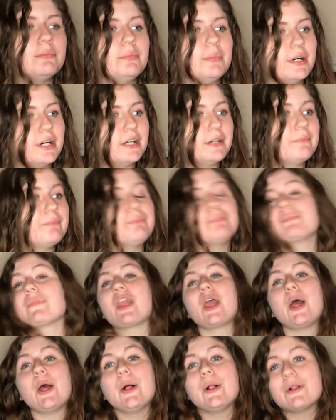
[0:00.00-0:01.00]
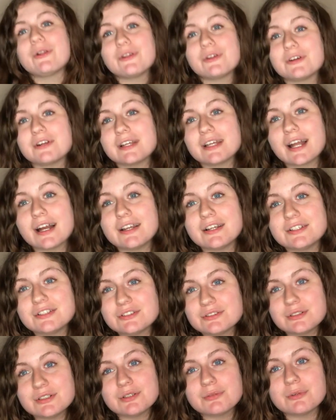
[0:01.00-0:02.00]
but learning how to
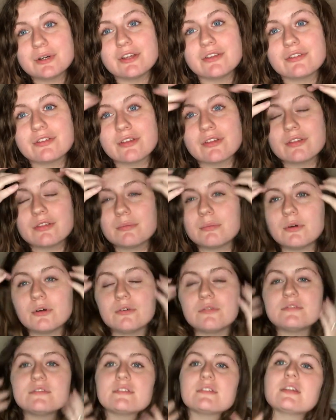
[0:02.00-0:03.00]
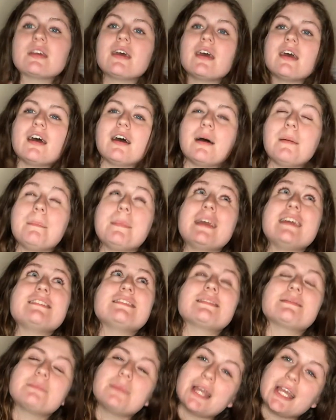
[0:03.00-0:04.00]
do it with the most
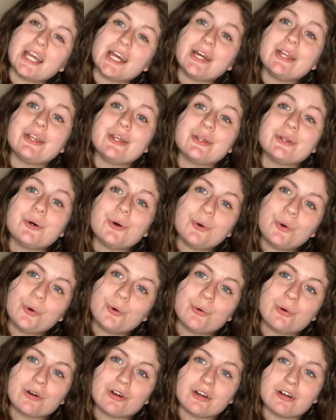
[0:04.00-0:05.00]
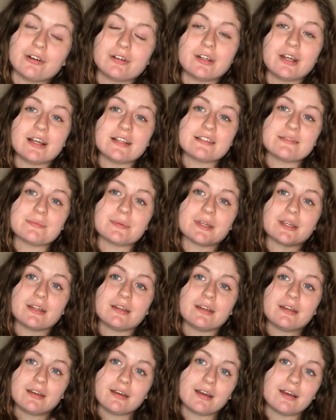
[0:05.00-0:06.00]
amazing man in the whole world has
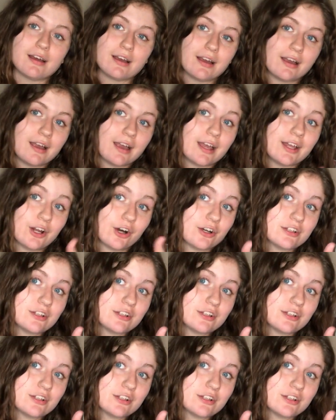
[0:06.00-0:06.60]
been an